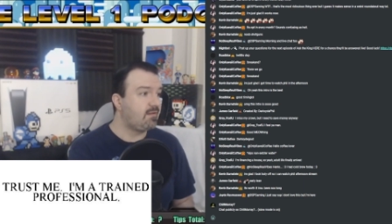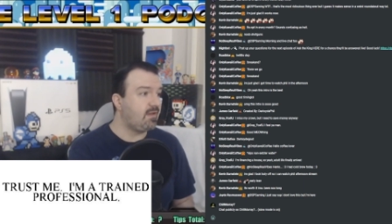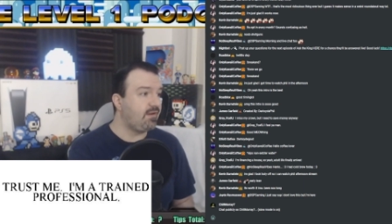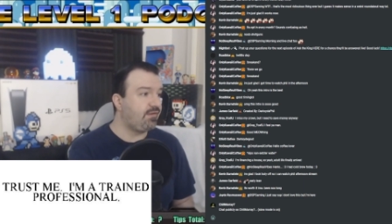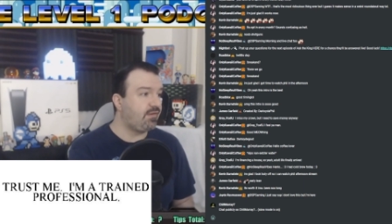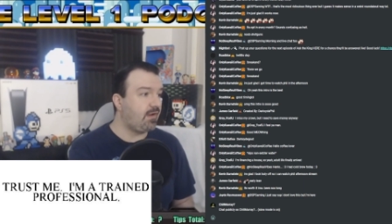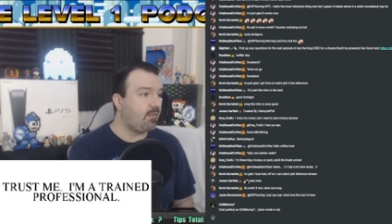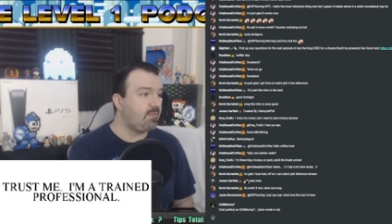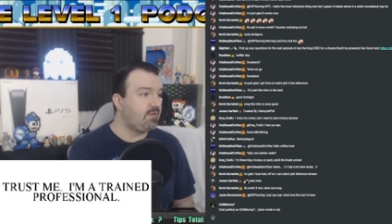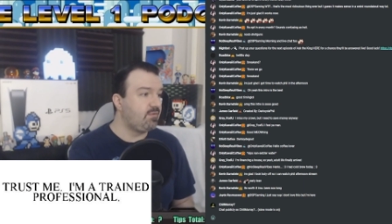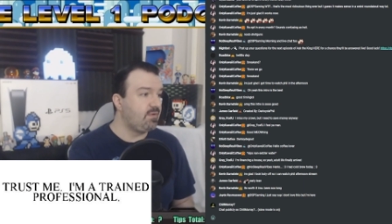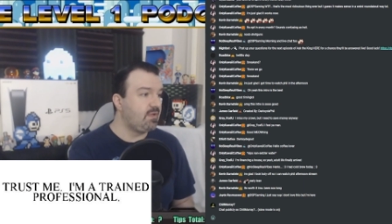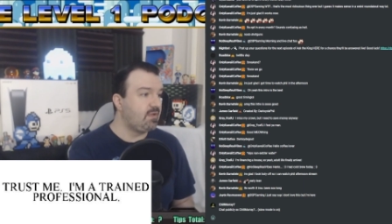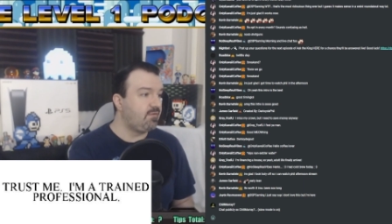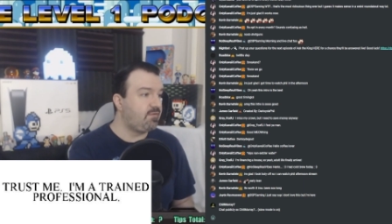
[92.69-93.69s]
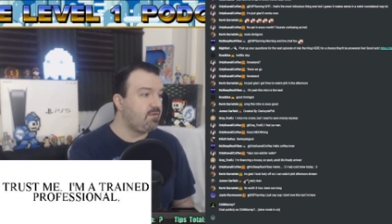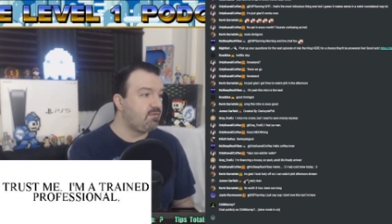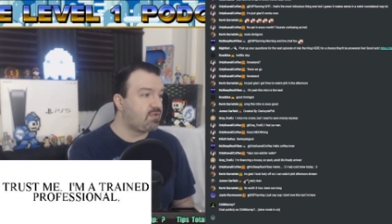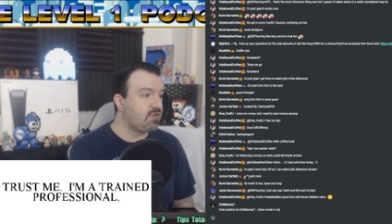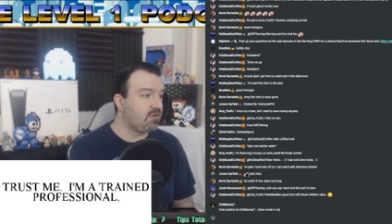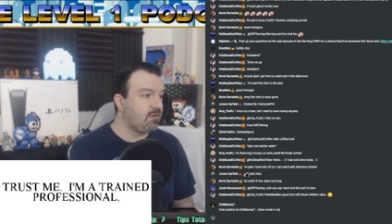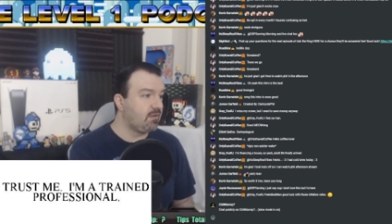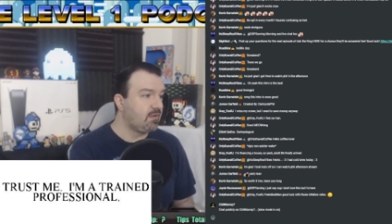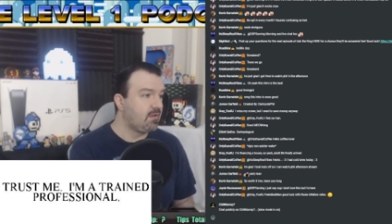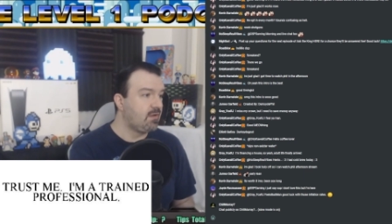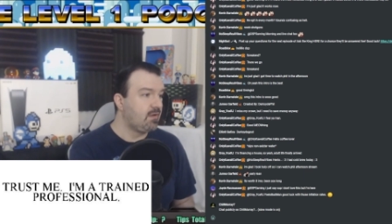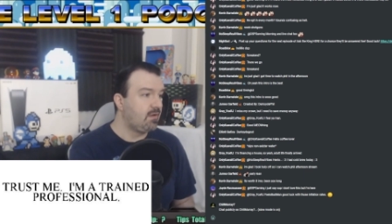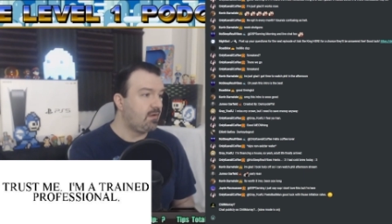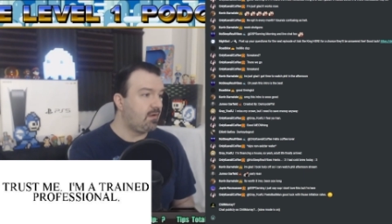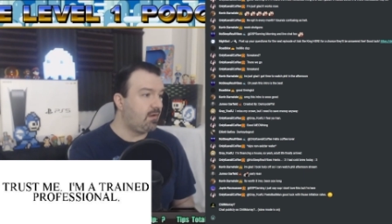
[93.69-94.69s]
things that I'll be doing in the future.
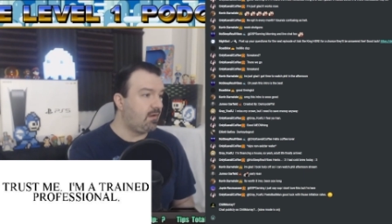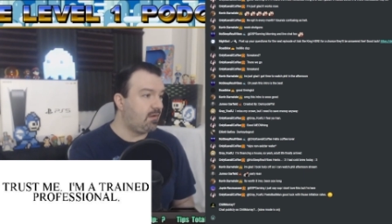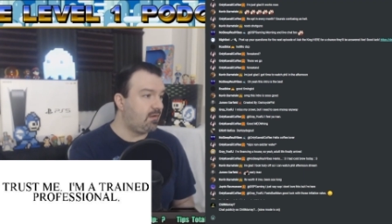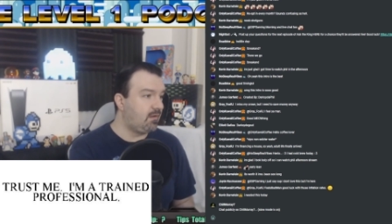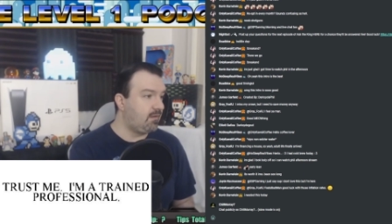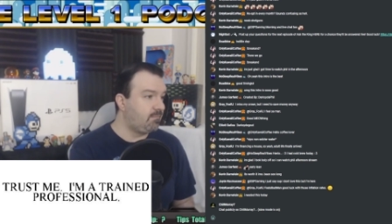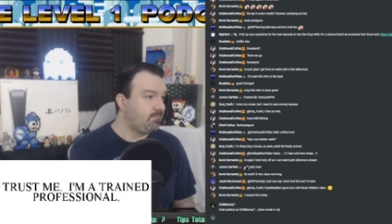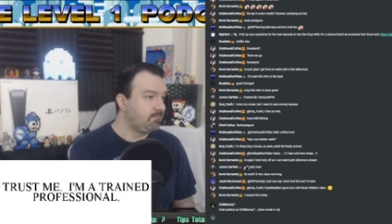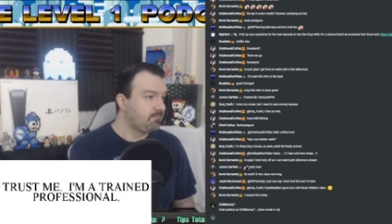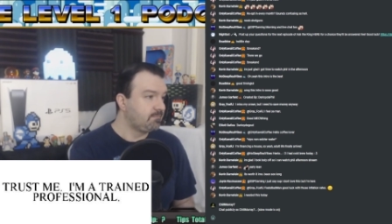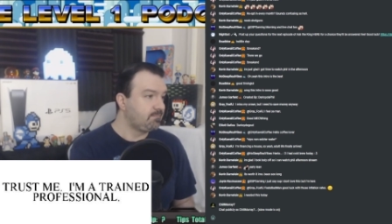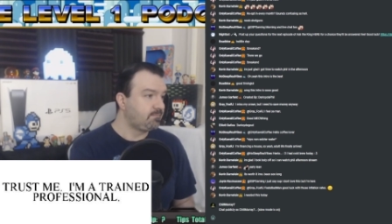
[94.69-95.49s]
As well